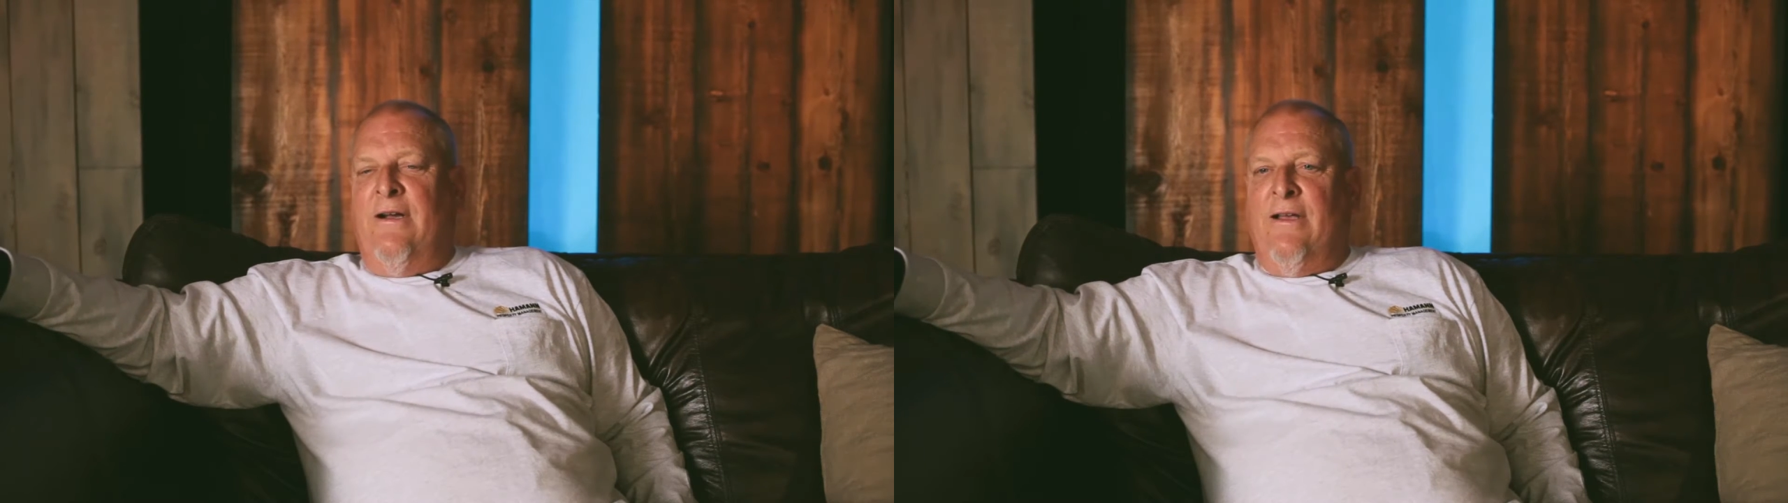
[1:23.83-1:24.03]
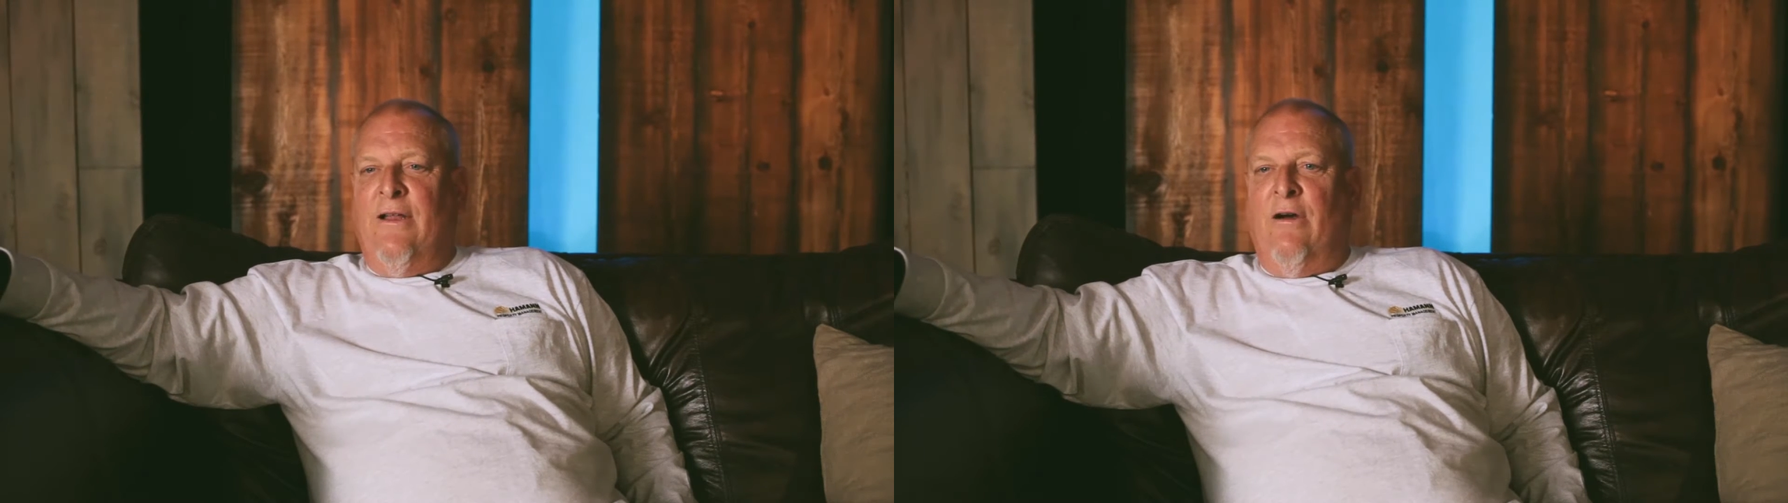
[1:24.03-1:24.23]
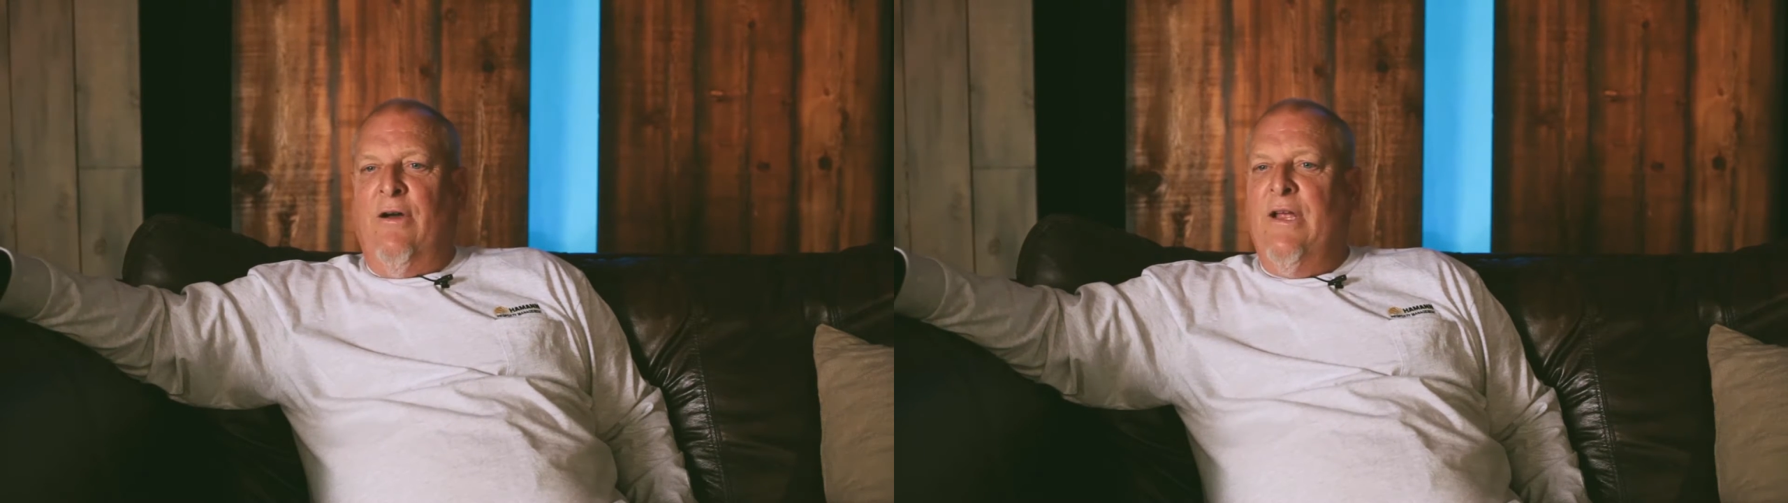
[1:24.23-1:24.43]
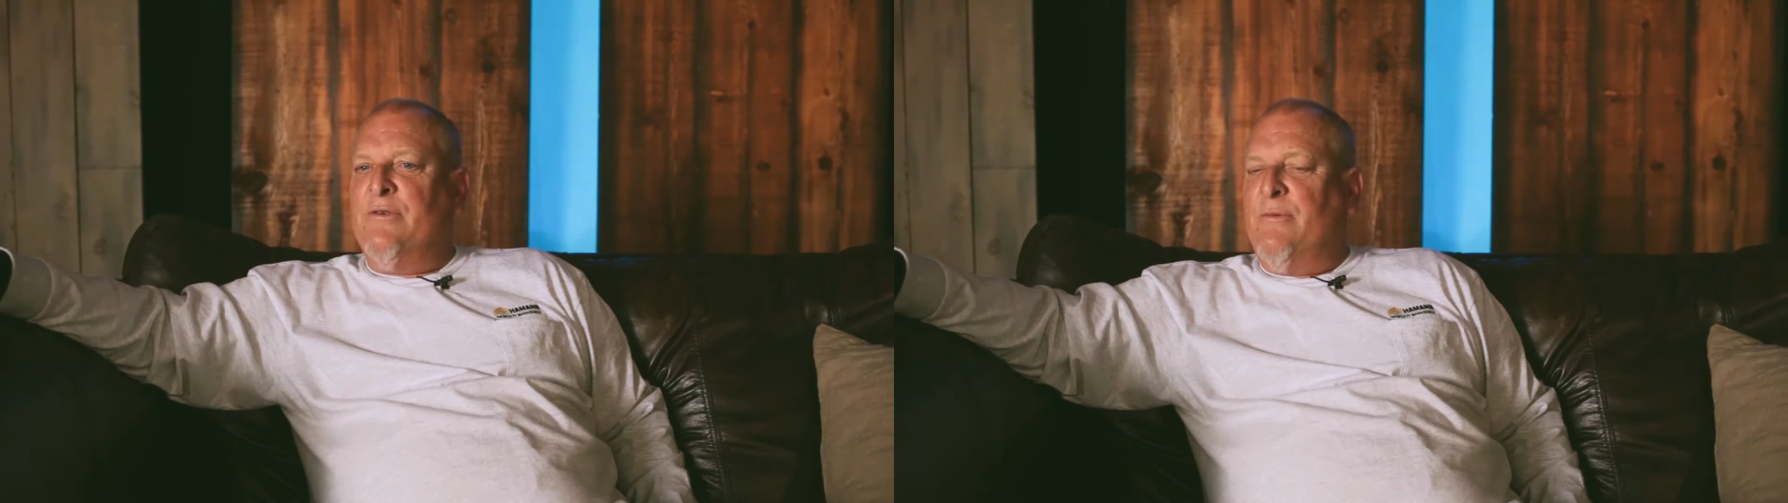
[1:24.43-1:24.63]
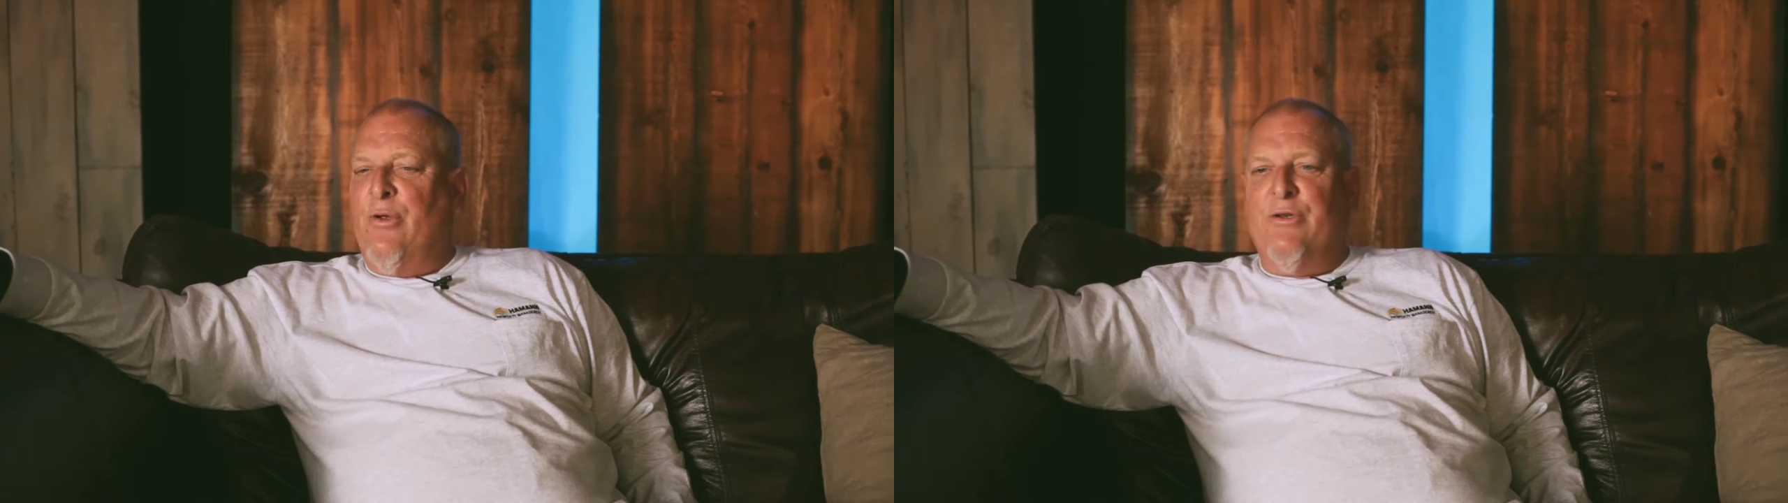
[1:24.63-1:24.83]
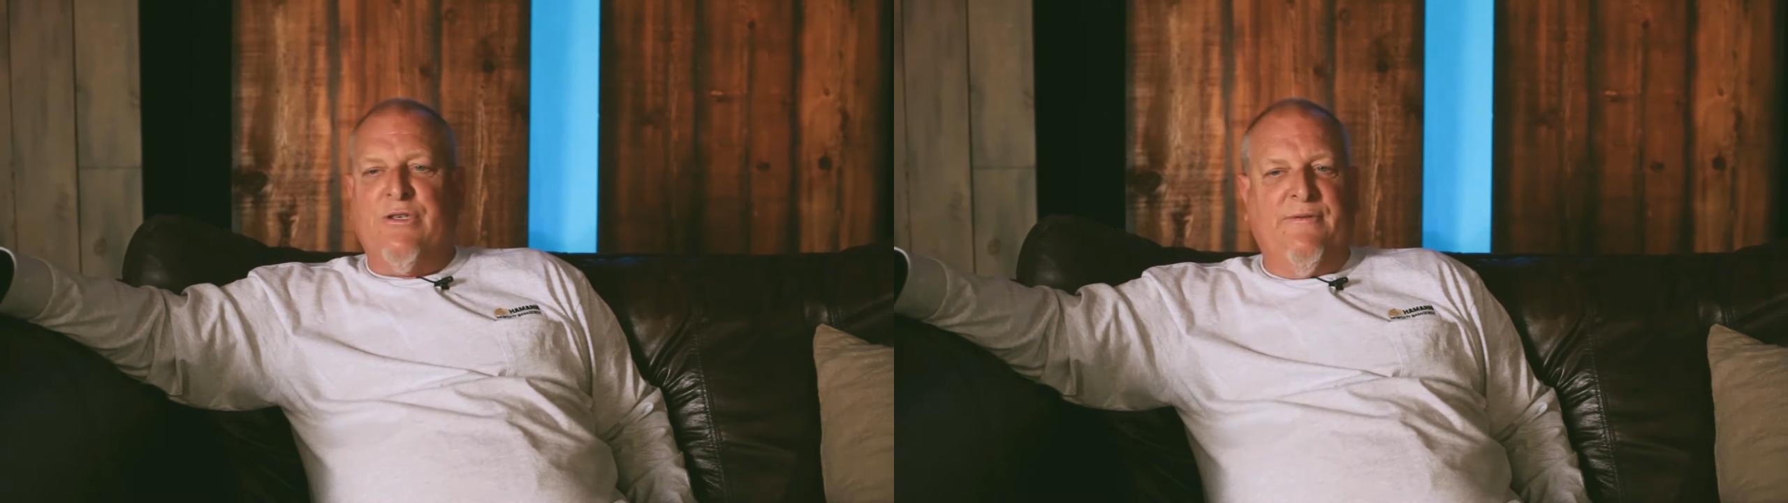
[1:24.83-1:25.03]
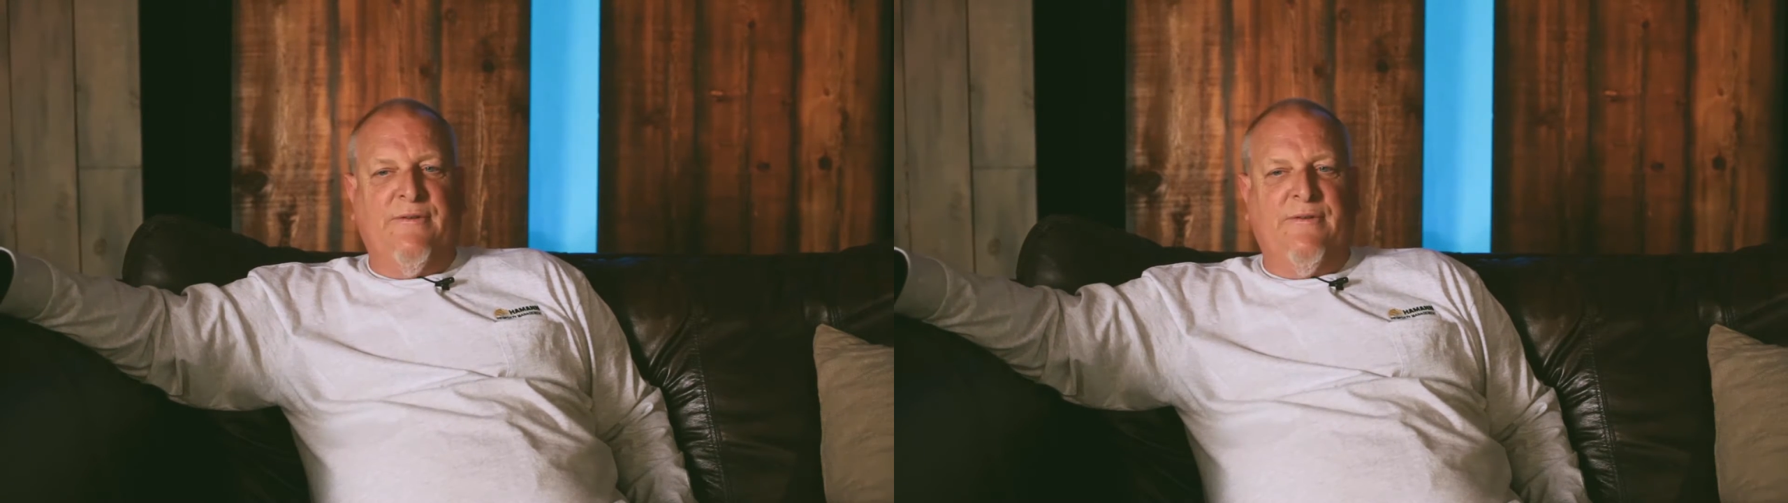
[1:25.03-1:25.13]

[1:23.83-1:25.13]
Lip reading: You know, he was abusive,